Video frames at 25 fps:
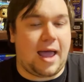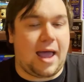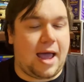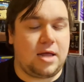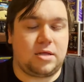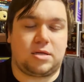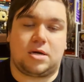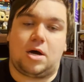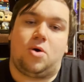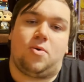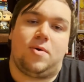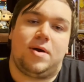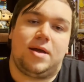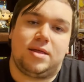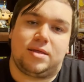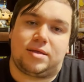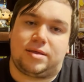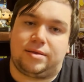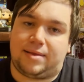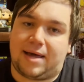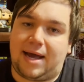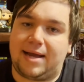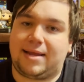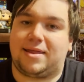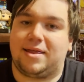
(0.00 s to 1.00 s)
As always,
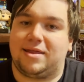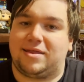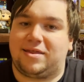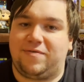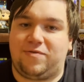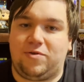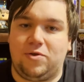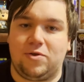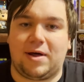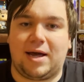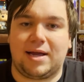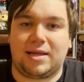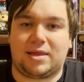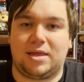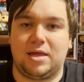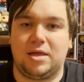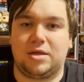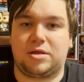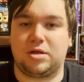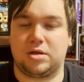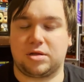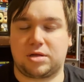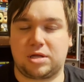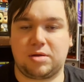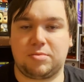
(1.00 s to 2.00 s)
like this if you like
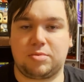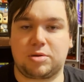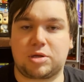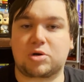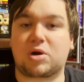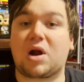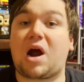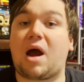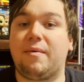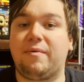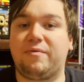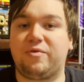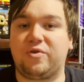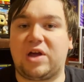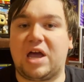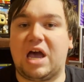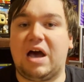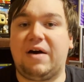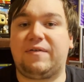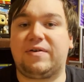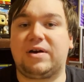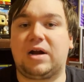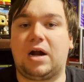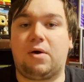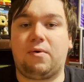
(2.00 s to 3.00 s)
this, subscribe if you
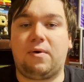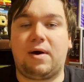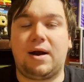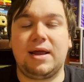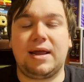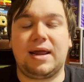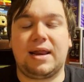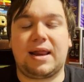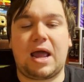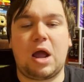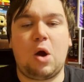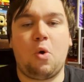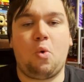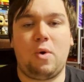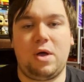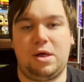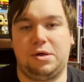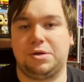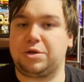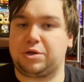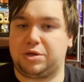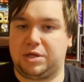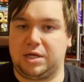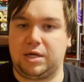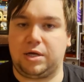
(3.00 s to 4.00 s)
haven't already, and I will
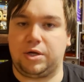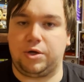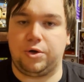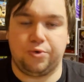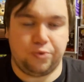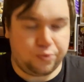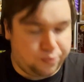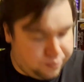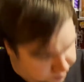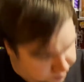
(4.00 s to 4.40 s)
see you